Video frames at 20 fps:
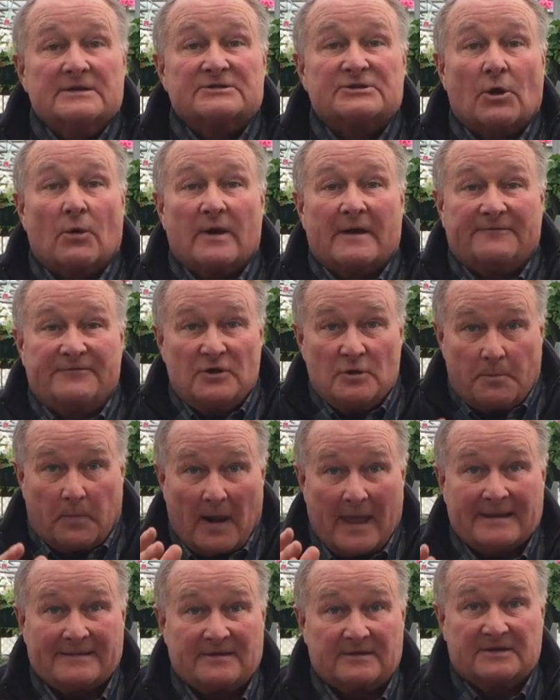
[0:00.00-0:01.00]
So if you
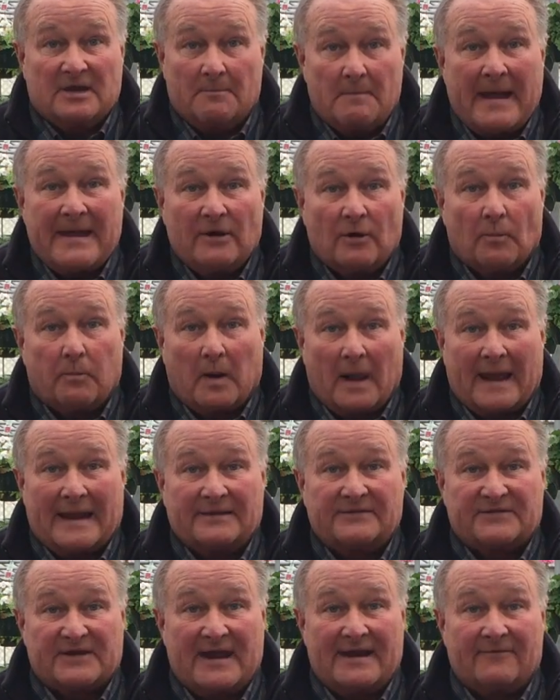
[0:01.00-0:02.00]
plant the tomato
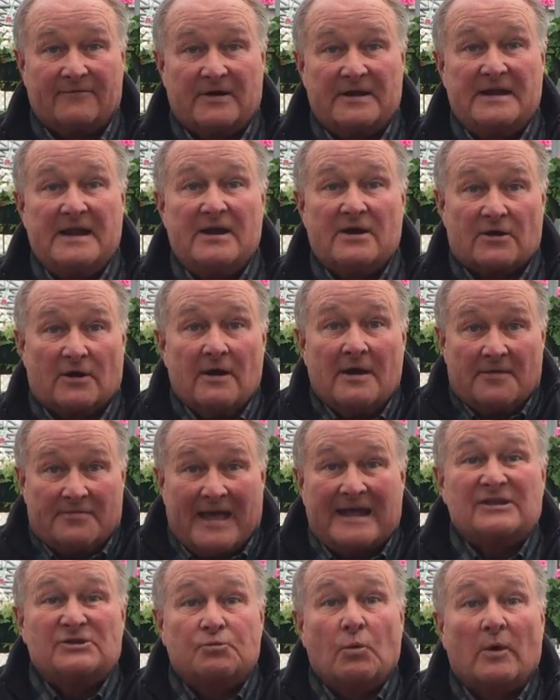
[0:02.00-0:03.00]
plants every year,
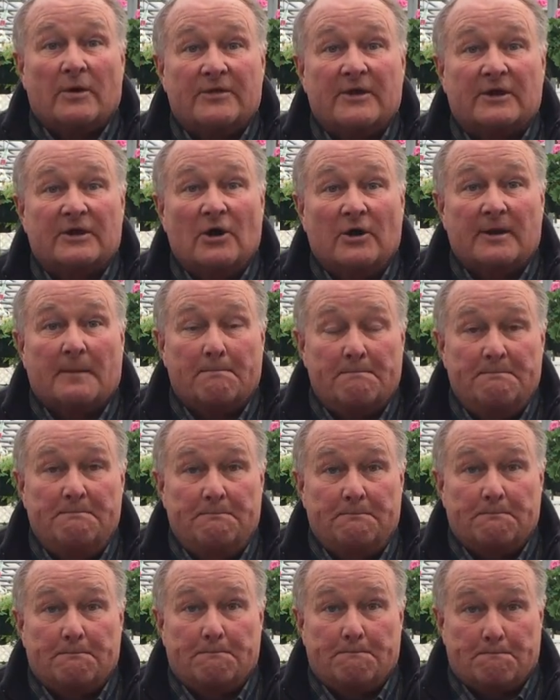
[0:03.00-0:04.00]
that's where they're going to
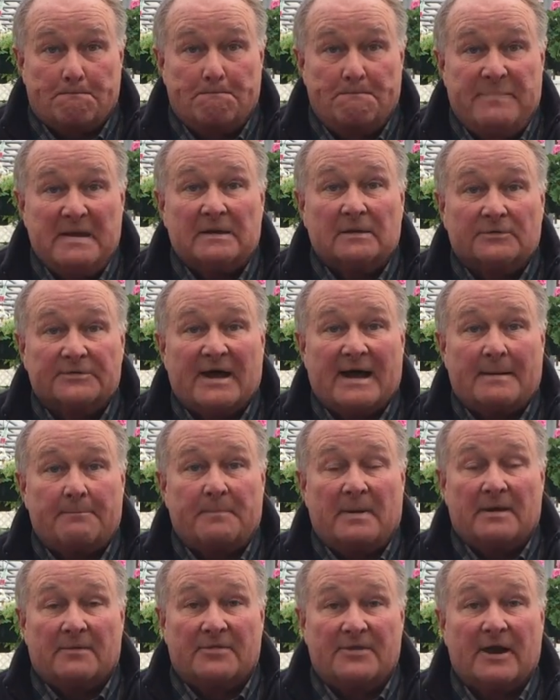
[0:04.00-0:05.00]
build
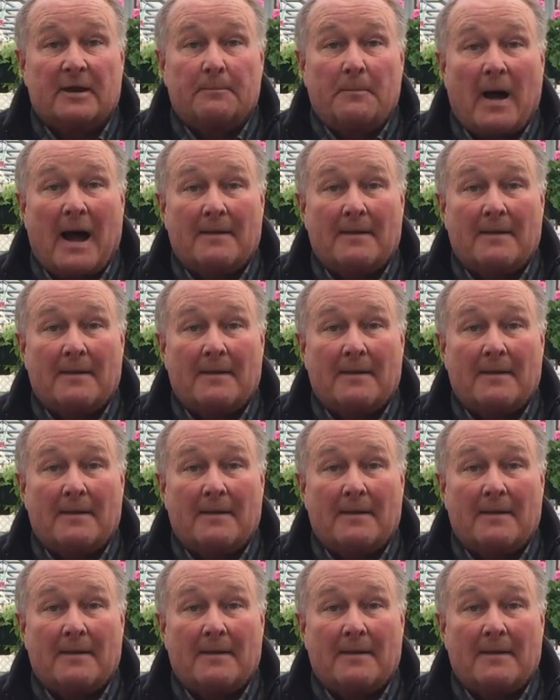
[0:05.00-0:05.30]
up their